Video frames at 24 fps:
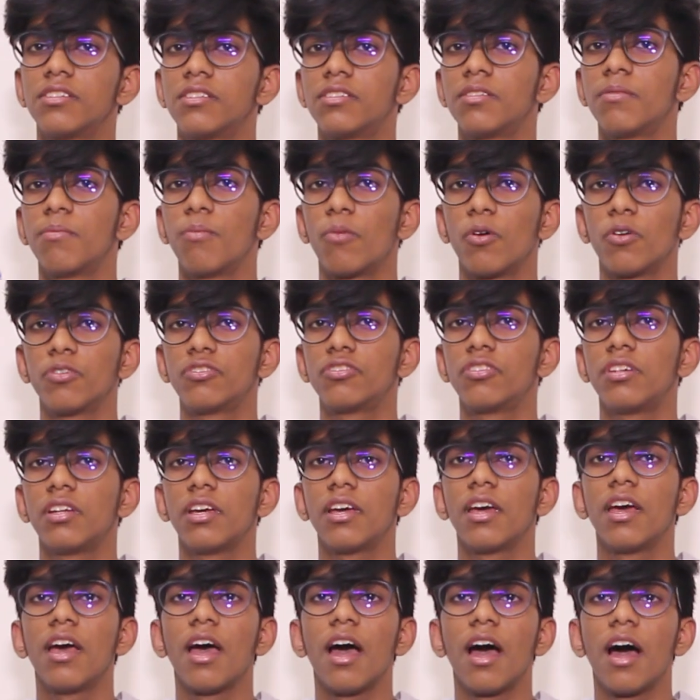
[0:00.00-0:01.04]
is
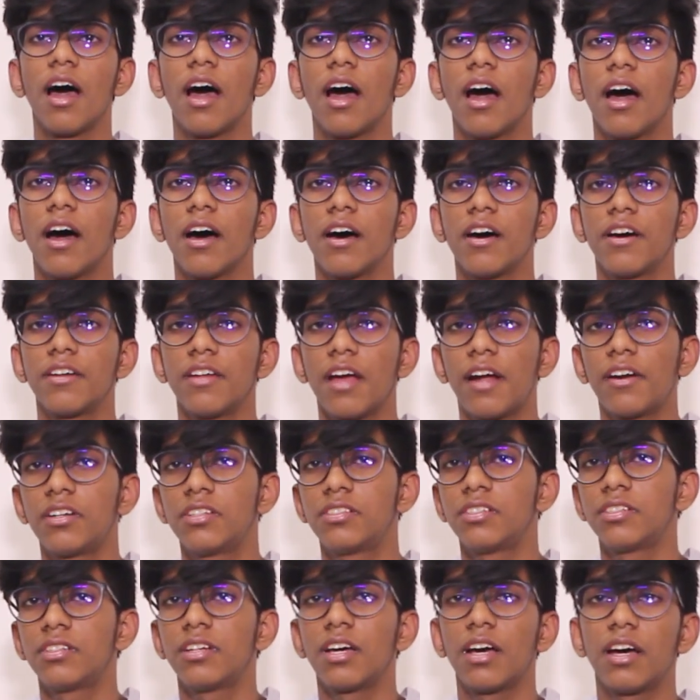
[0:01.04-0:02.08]
mostly
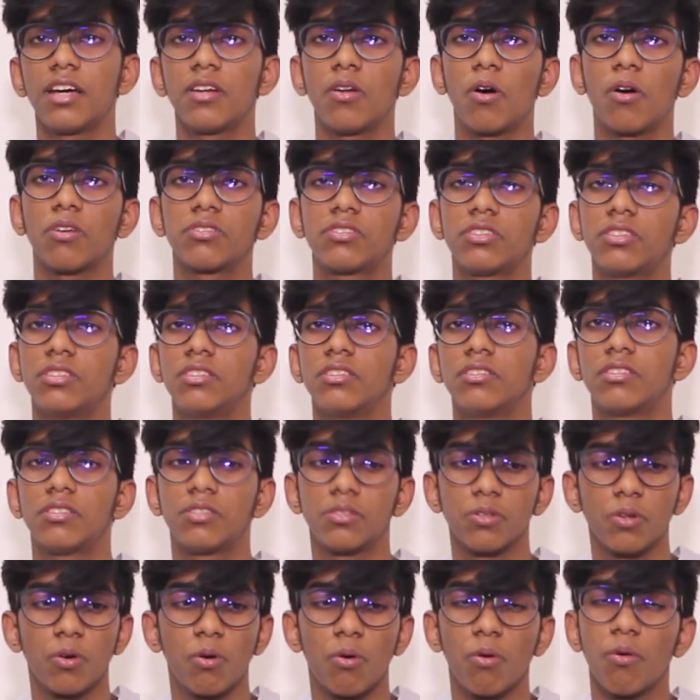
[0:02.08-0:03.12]
nitrogen and oxygen.
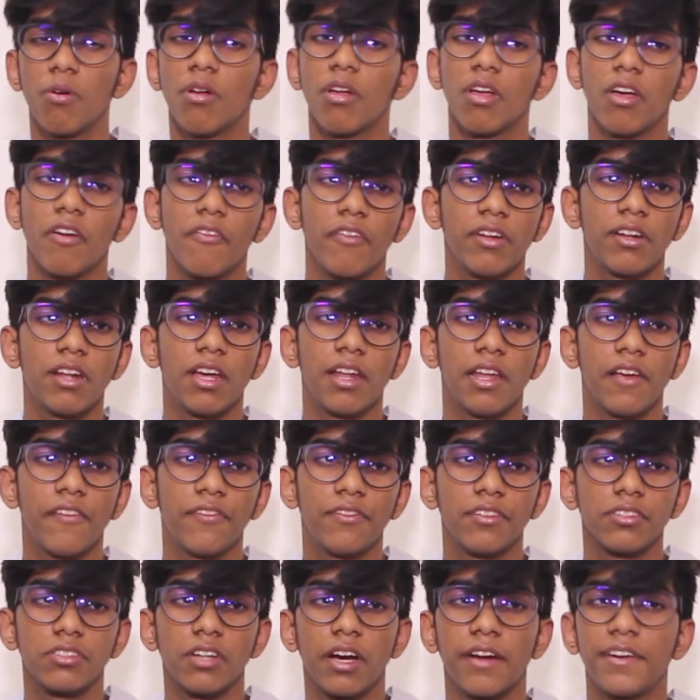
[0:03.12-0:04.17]
So when I leave
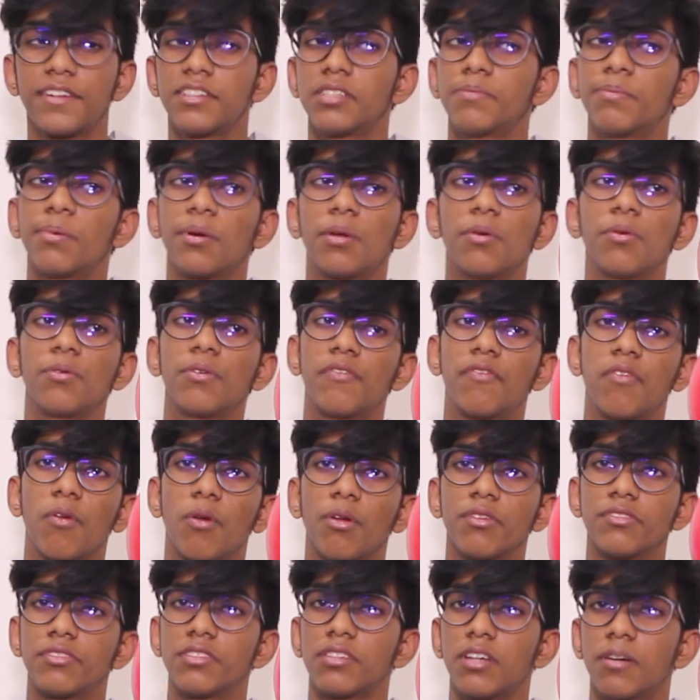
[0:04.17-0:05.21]
this hydrogen balloon, it
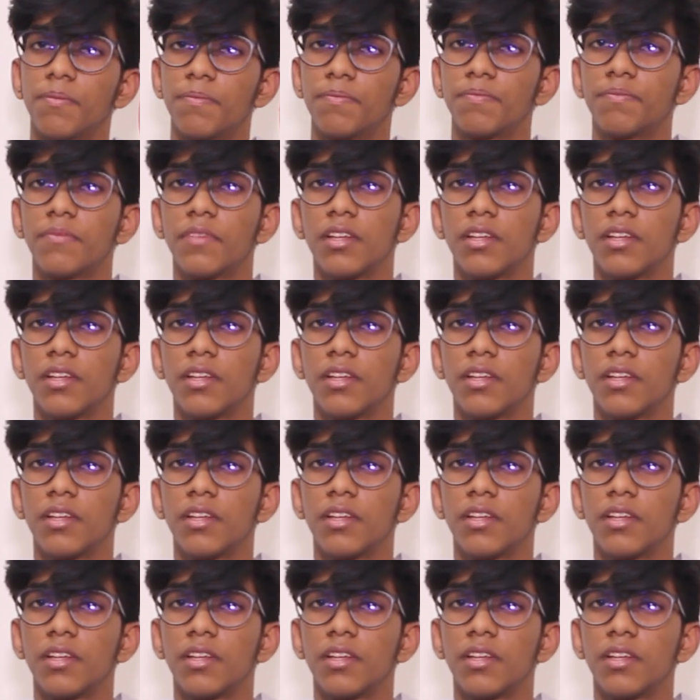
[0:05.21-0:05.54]
floats up.